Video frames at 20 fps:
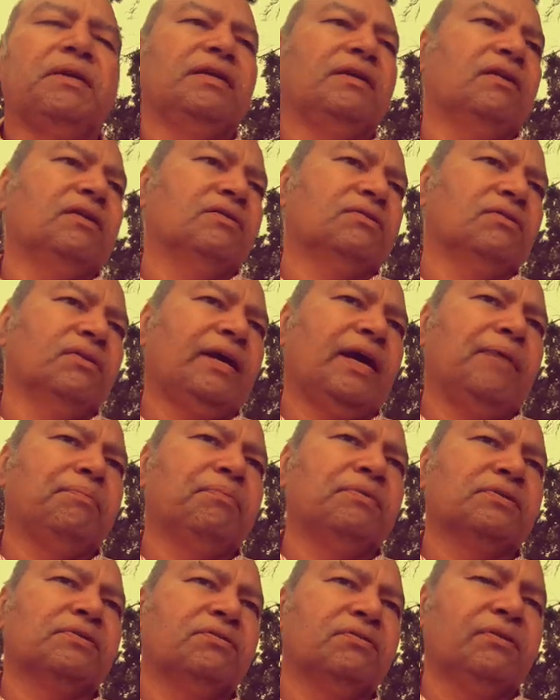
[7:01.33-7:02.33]
it also
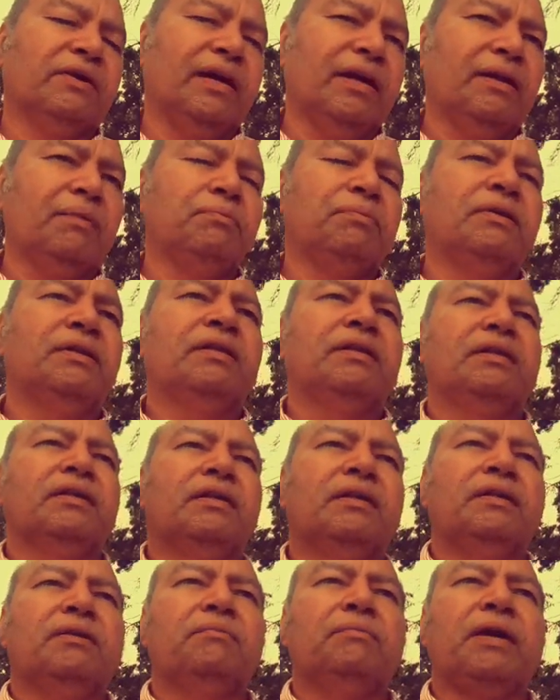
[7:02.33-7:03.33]
happens to help
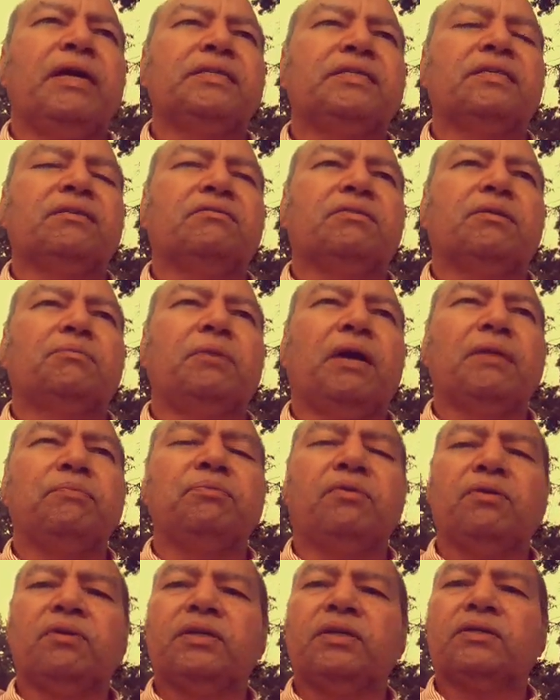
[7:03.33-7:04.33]
patients with
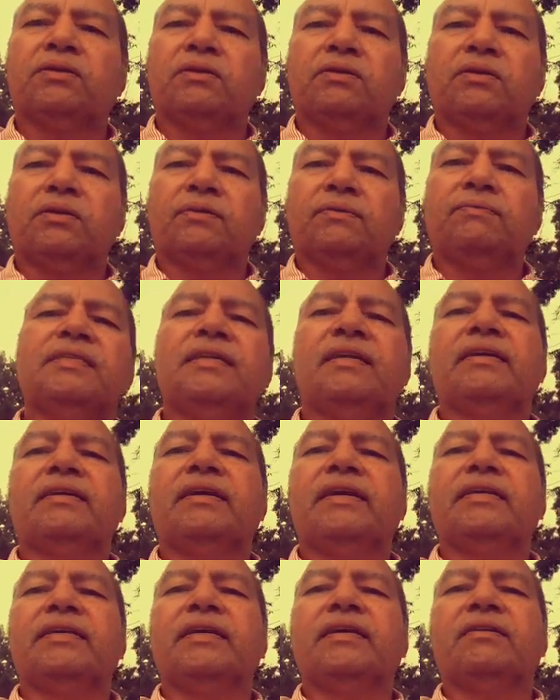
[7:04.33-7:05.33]
bipolar disorder. There's
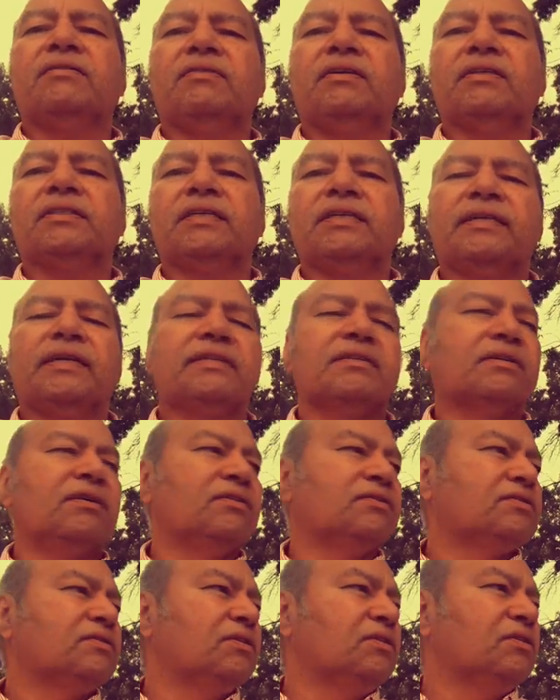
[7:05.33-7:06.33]
another anticonvulsant that's
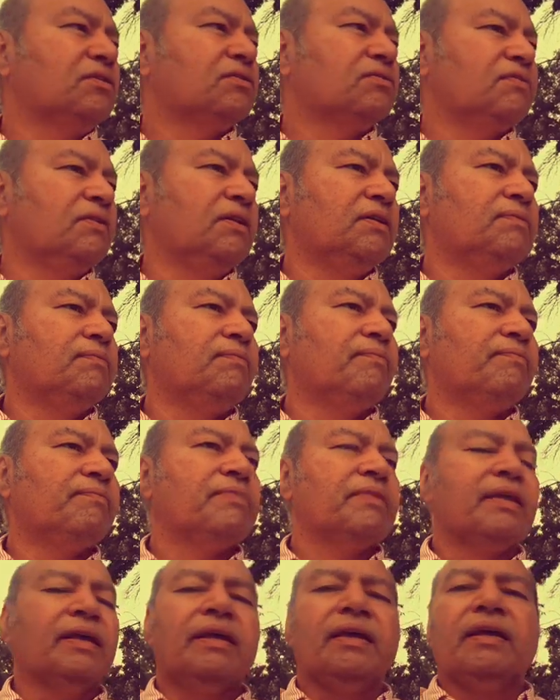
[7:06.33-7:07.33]
also useful.
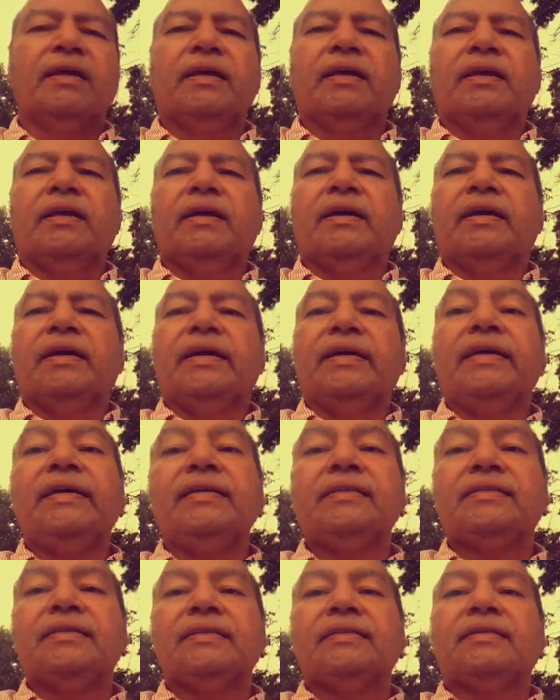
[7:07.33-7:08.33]

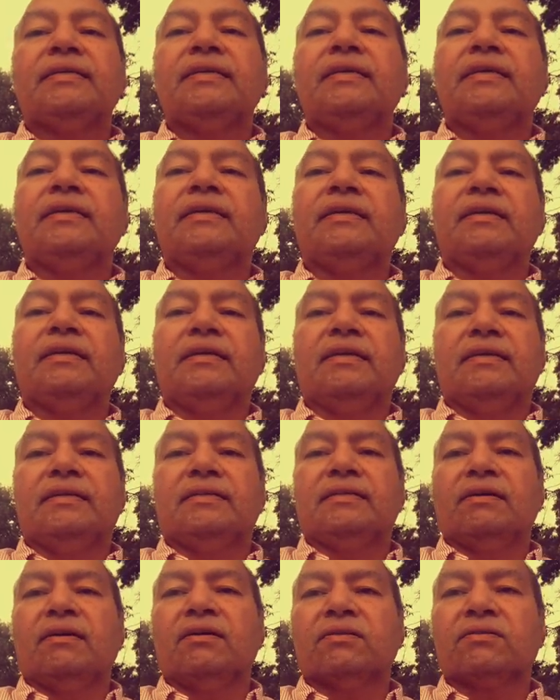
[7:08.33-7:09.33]
ECT
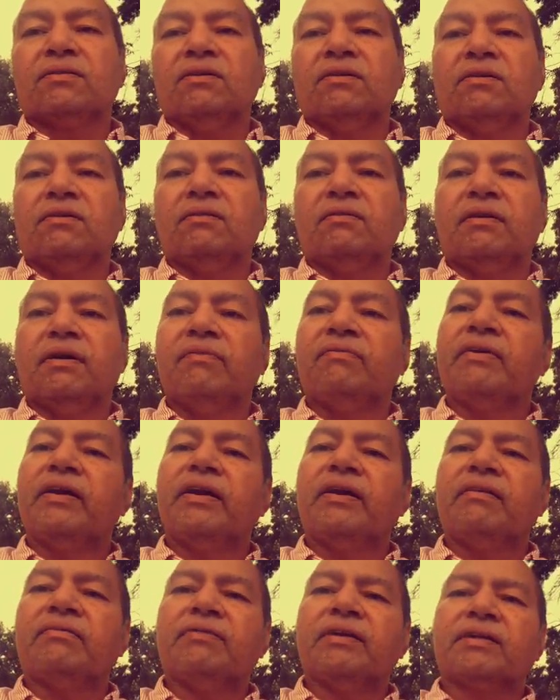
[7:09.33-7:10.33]
is also a
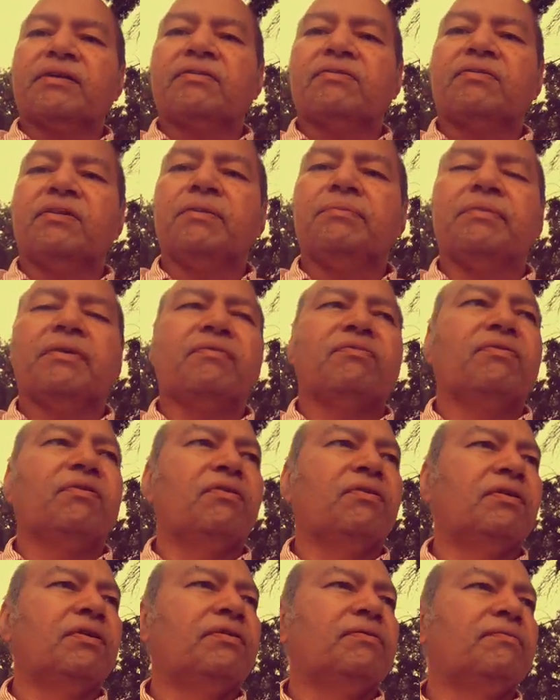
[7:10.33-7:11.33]
very effective treatment
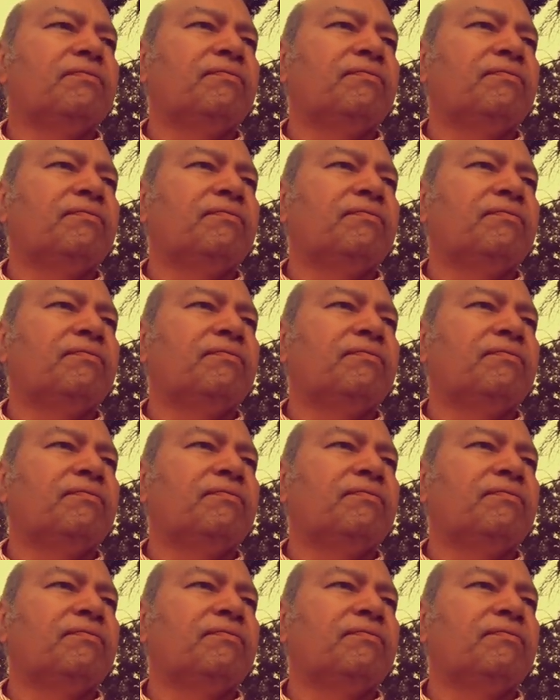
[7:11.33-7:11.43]
for